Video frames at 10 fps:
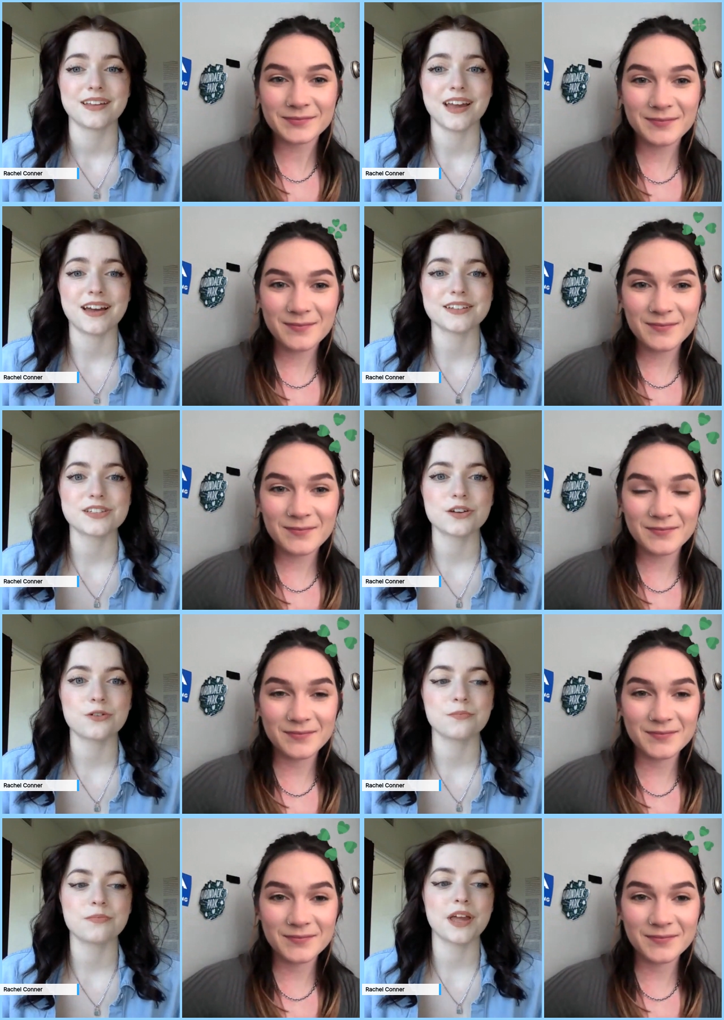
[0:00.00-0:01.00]
Speaker 1: yeah.
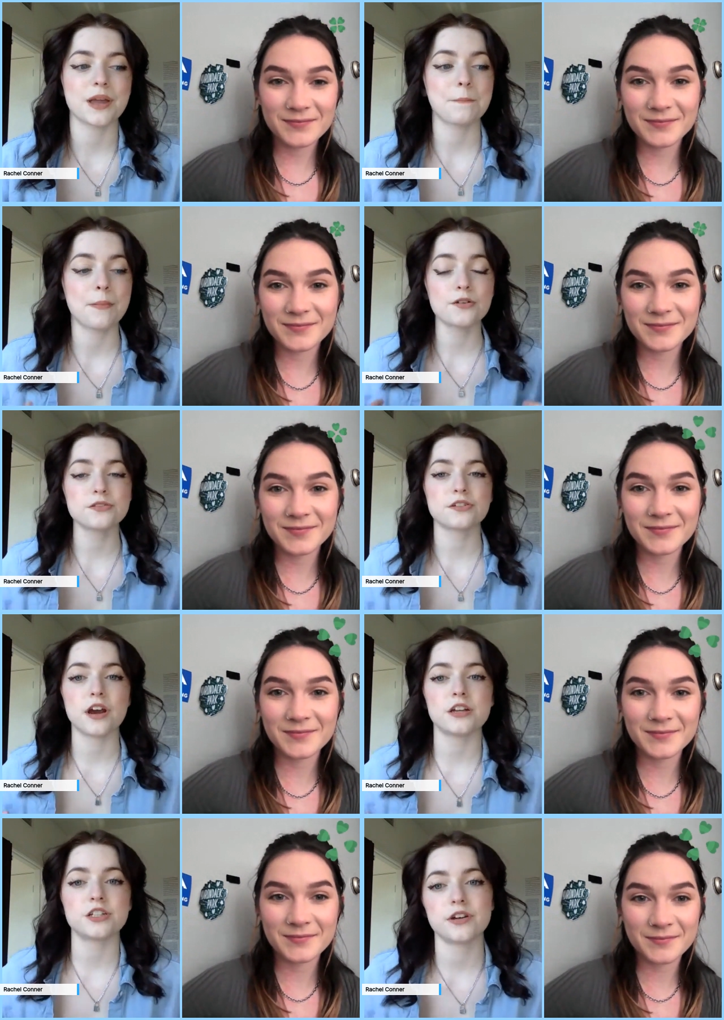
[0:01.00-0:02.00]
So, like post
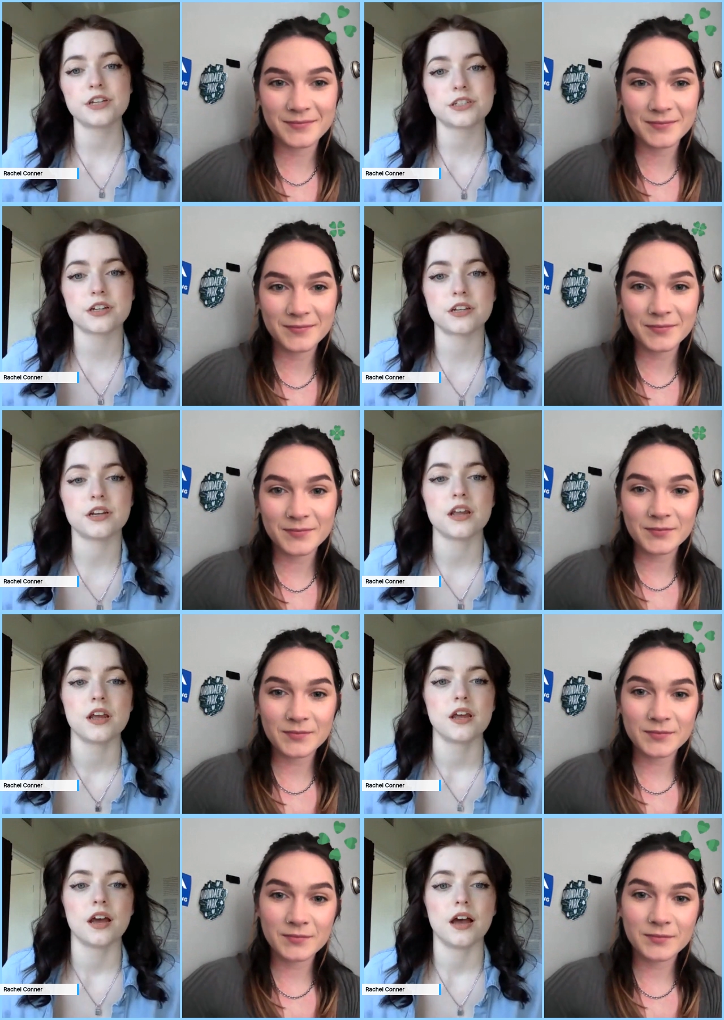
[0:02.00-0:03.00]
graduation,
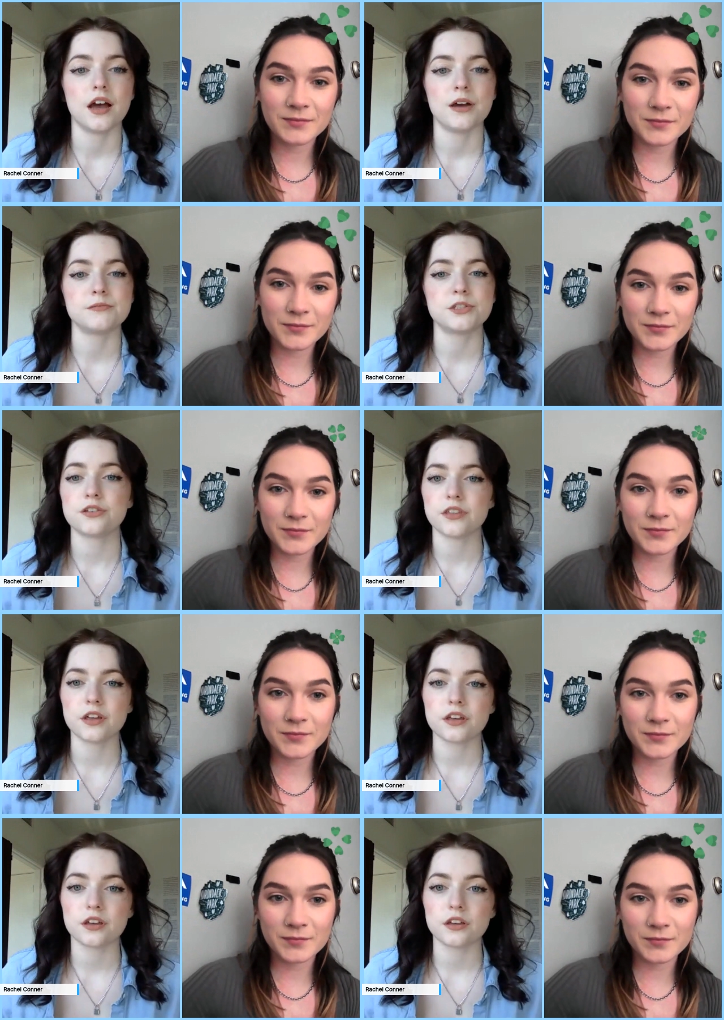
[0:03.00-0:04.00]
um, do you
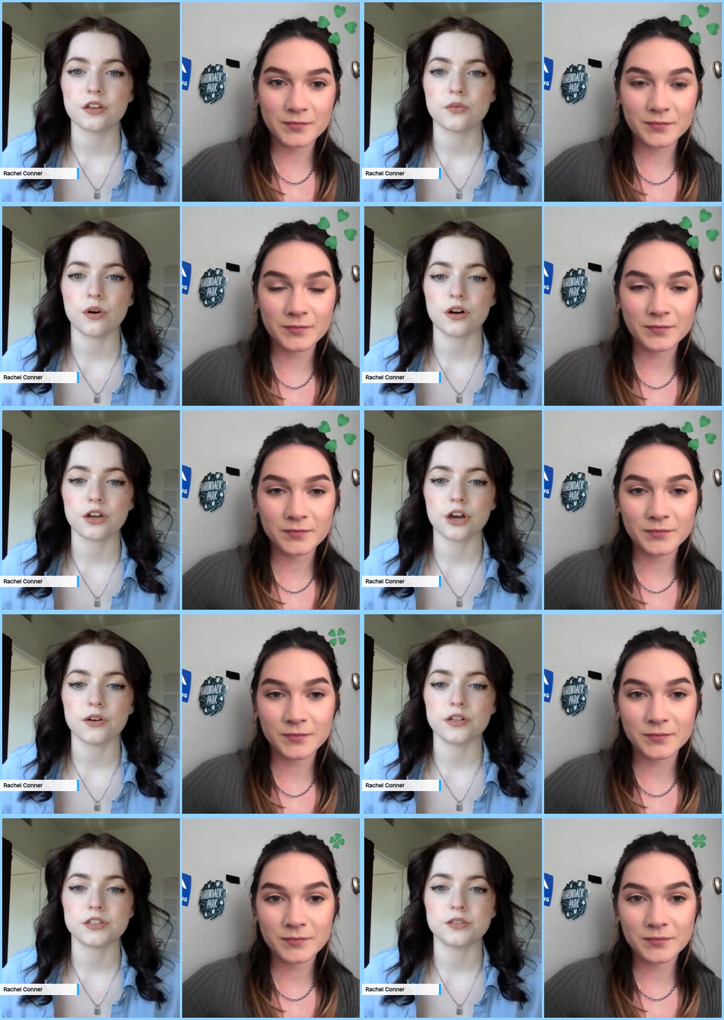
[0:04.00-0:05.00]
think you want to go
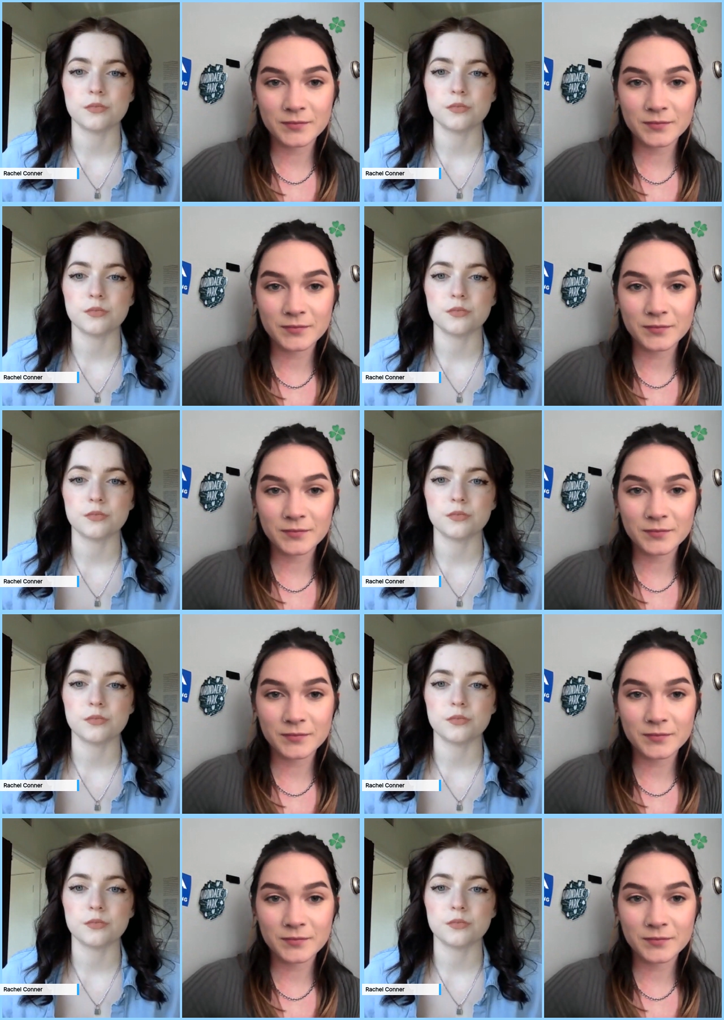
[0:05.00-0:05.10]
into